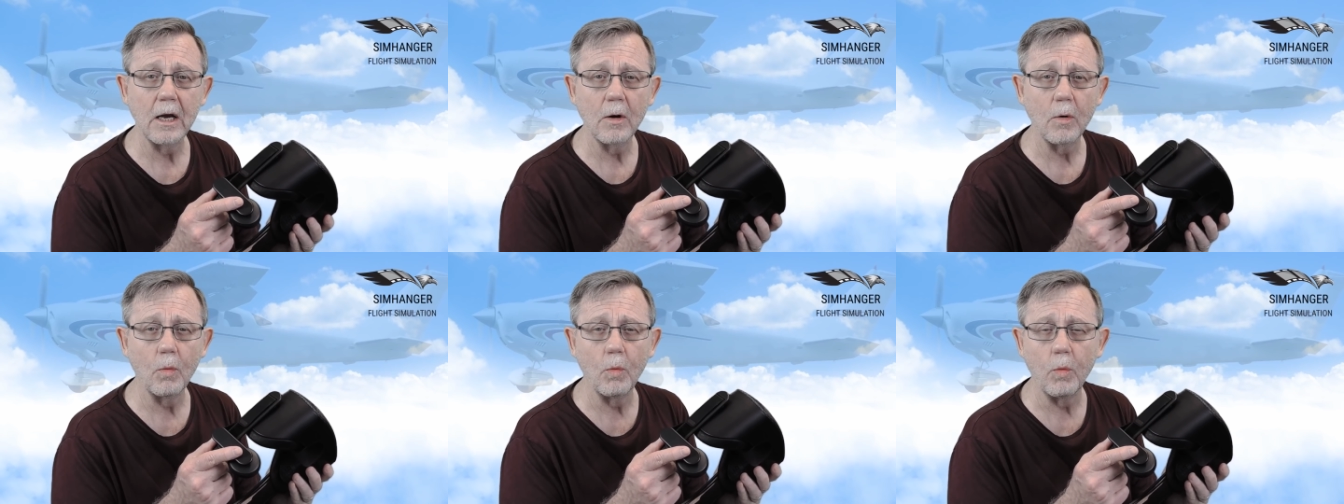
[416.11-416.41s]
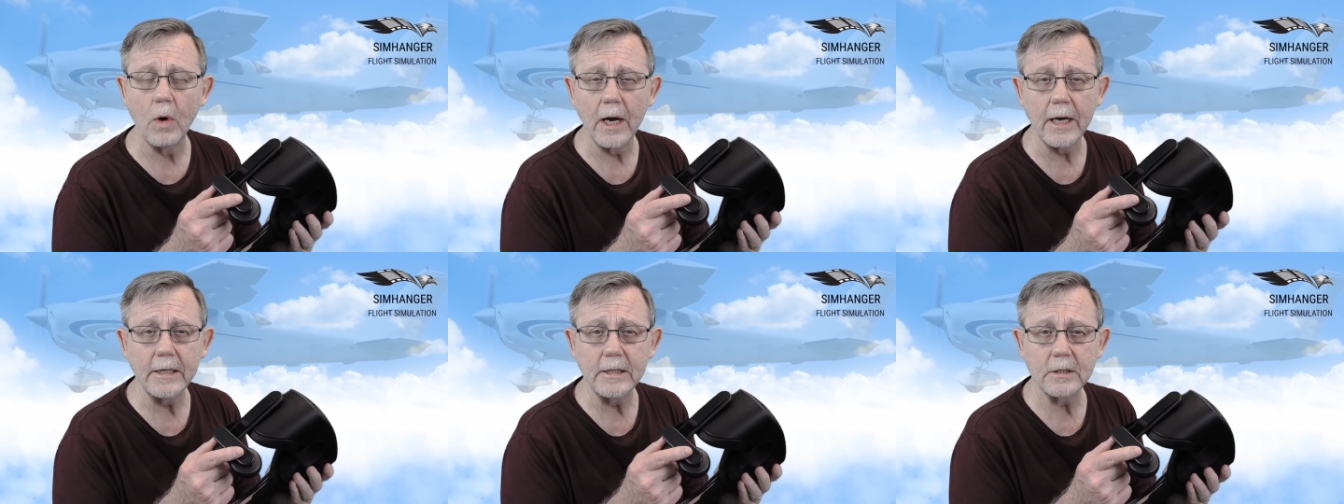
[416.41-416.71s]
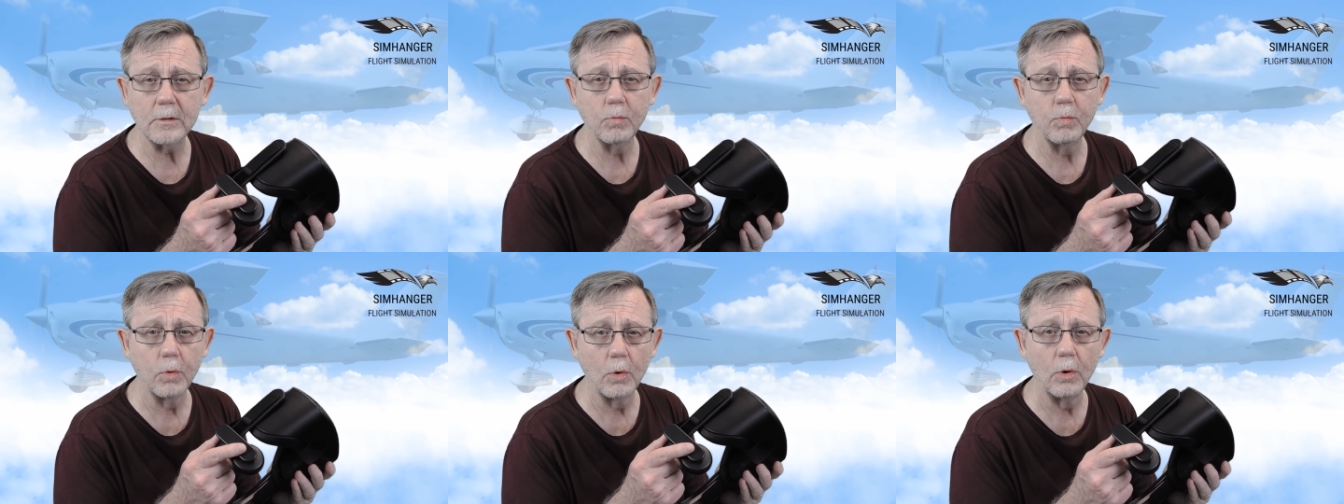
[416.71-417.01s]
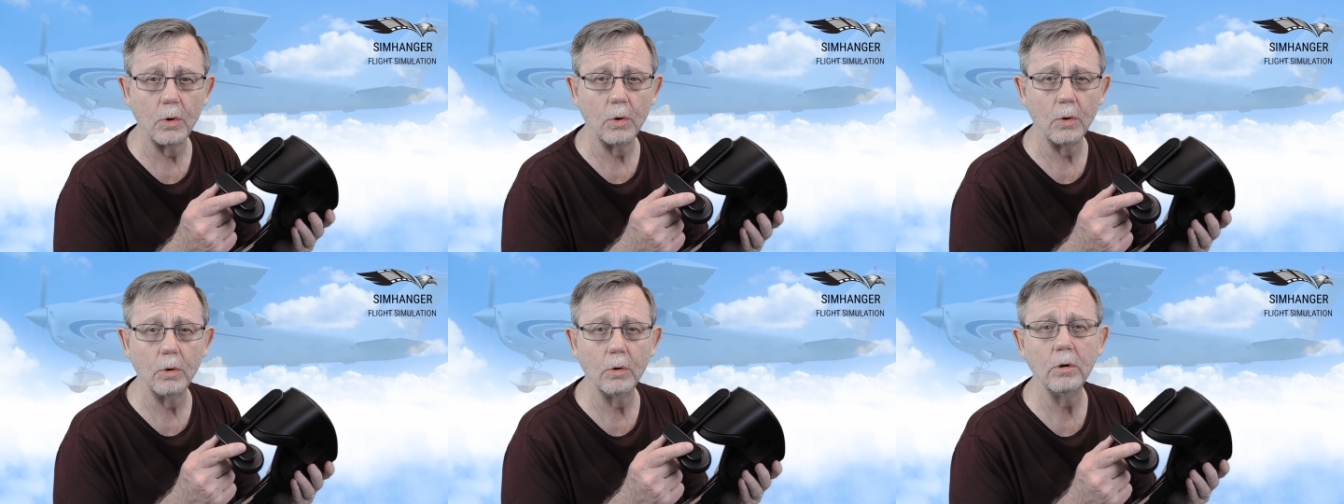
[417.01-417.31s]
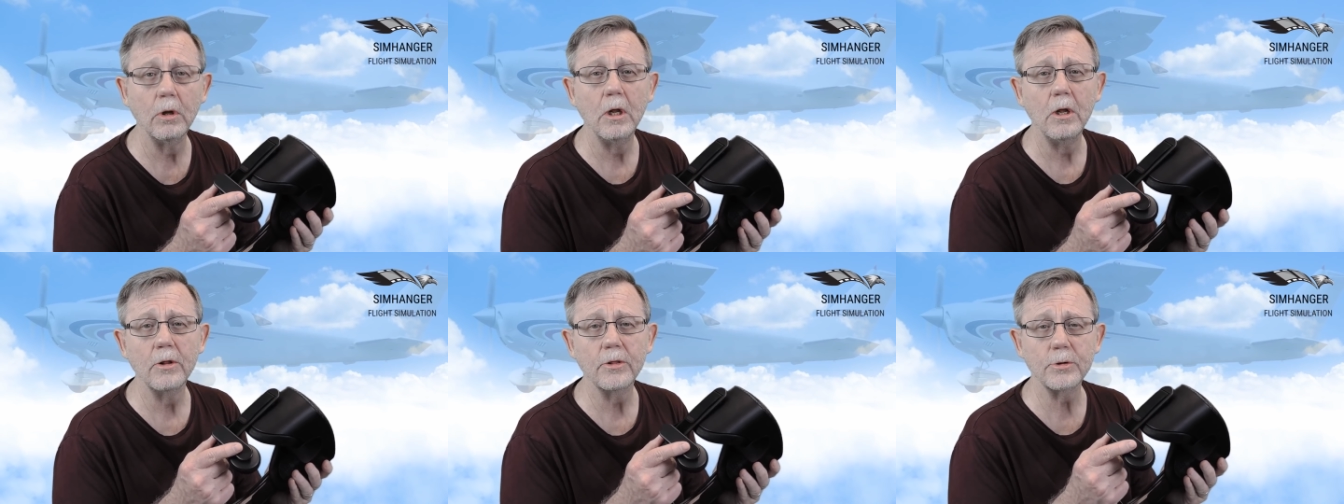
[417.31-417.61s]
white
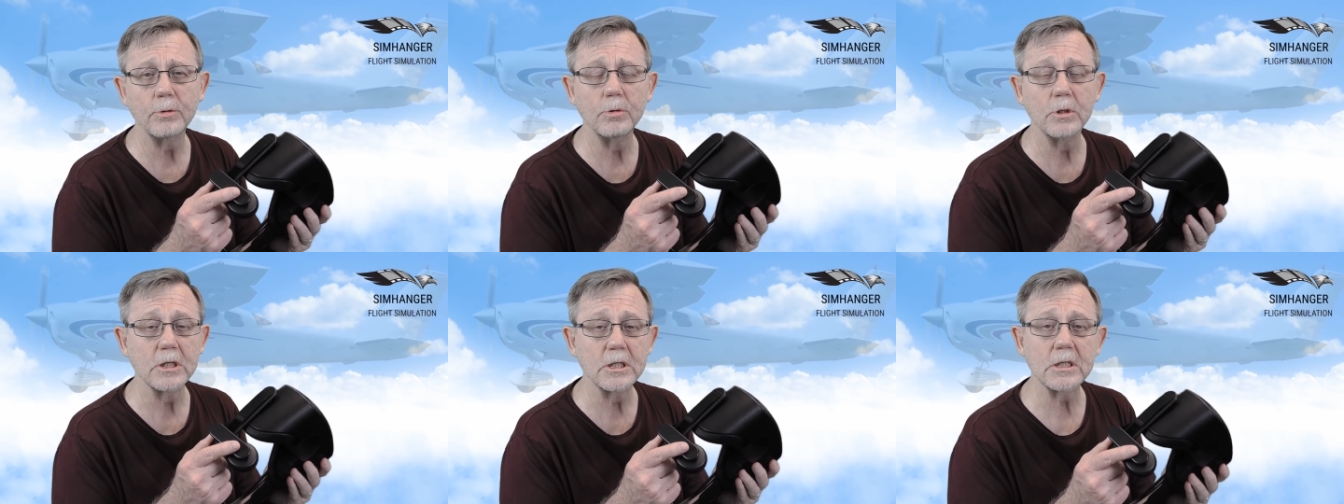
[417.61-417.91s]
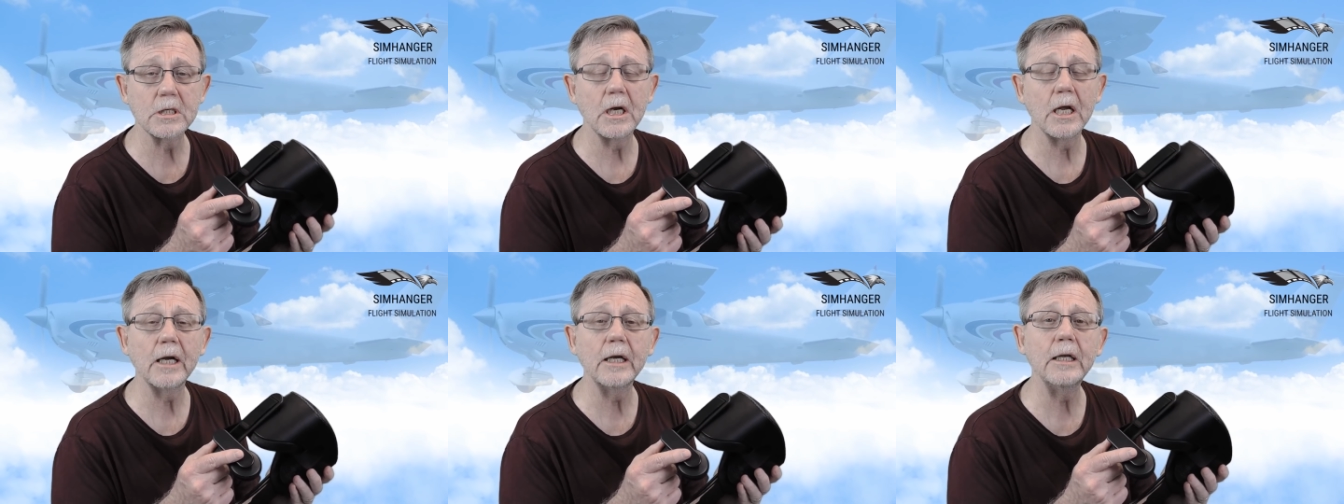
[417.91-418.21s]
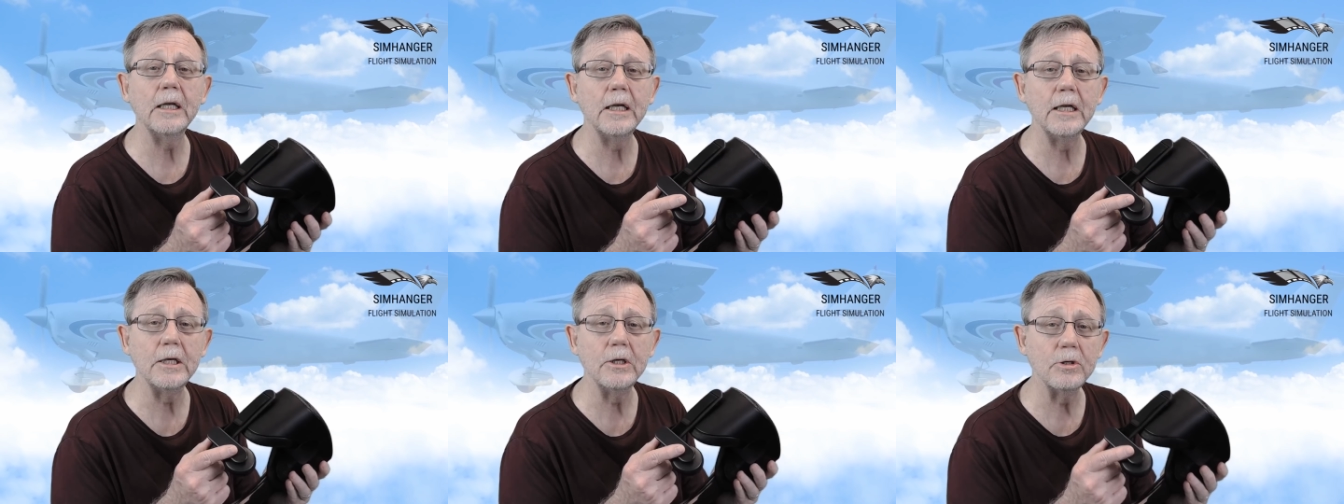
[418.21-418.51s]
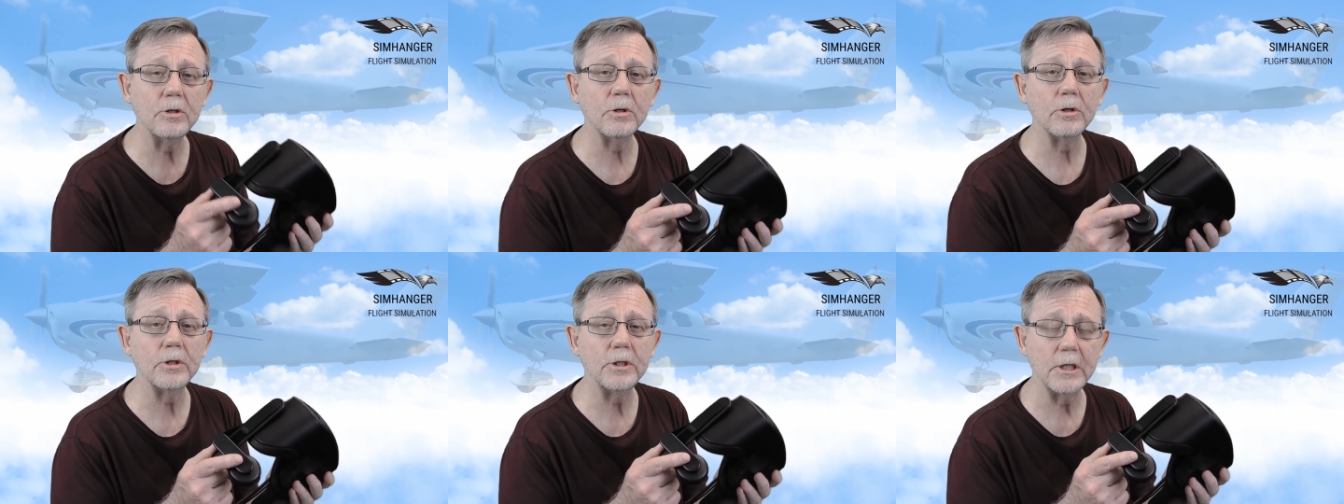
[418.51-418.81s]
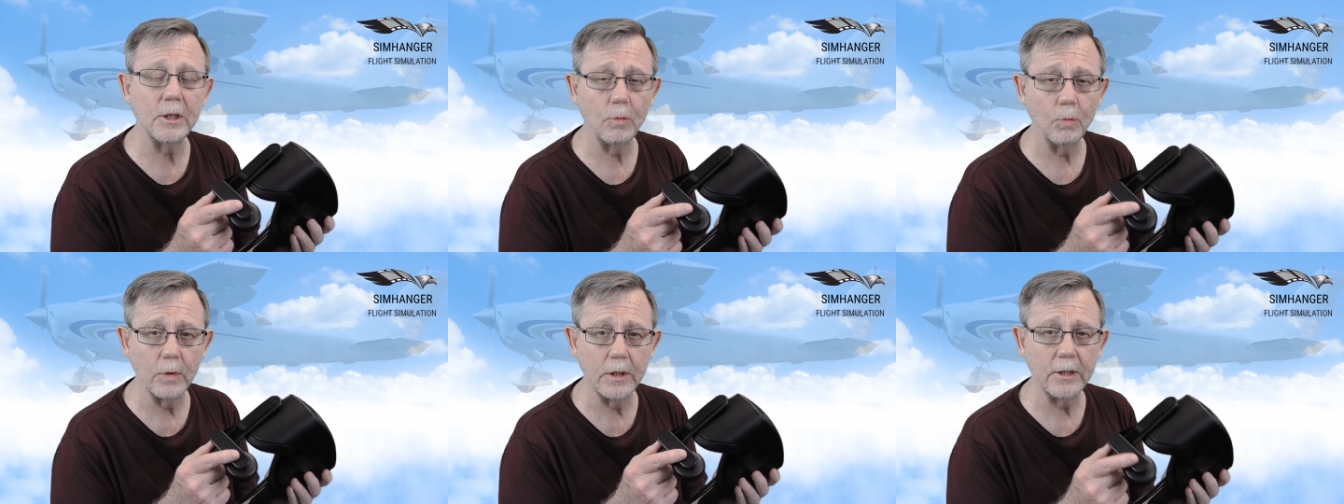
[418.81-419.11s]
wall through a slightly
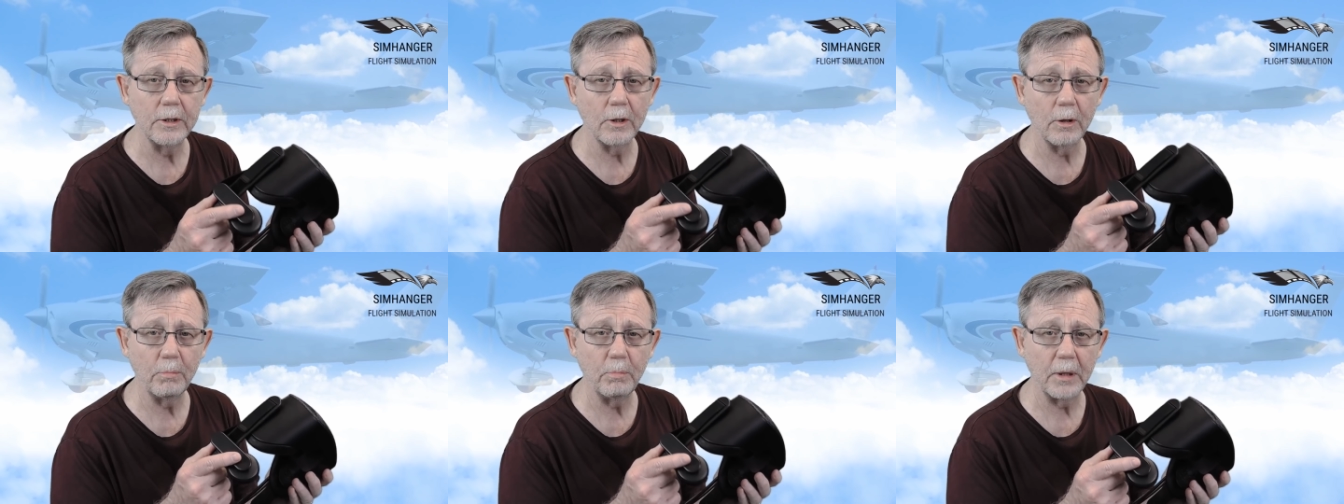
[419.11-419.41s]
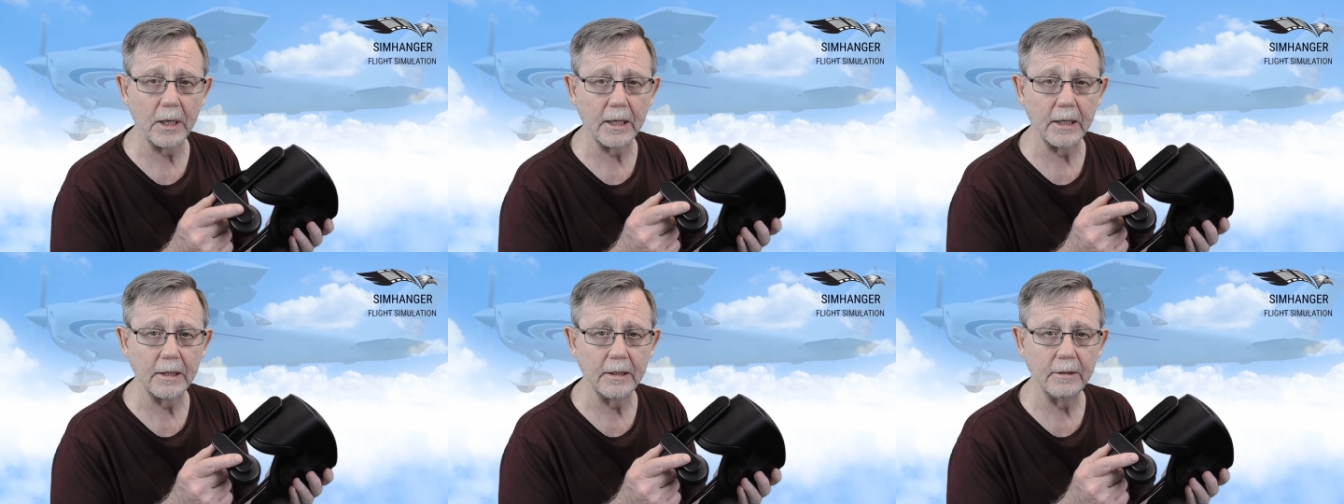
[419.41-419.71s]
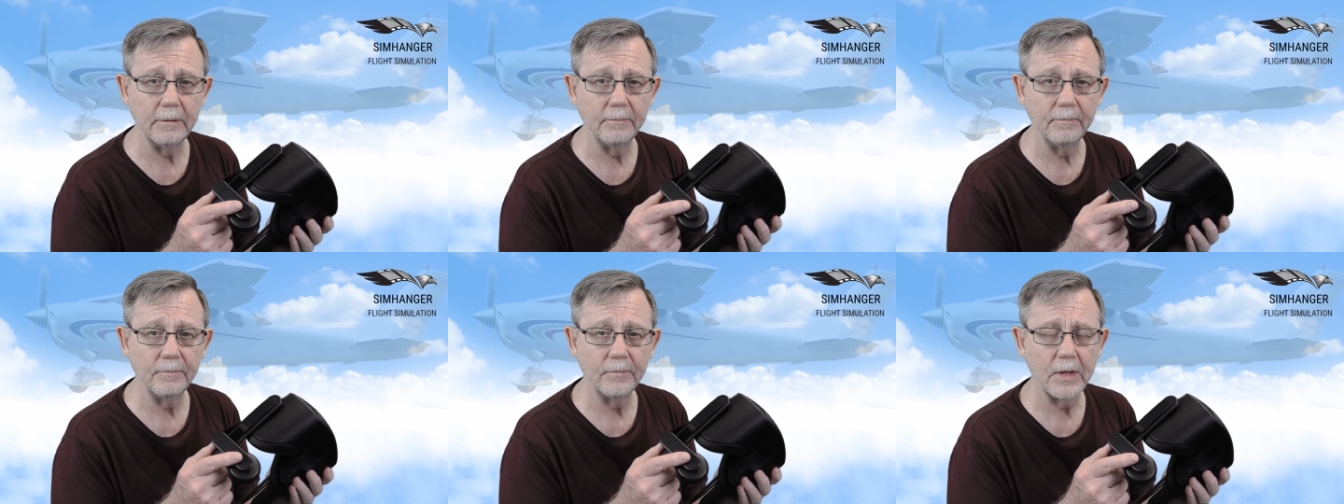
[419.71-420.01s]
dirty window pane.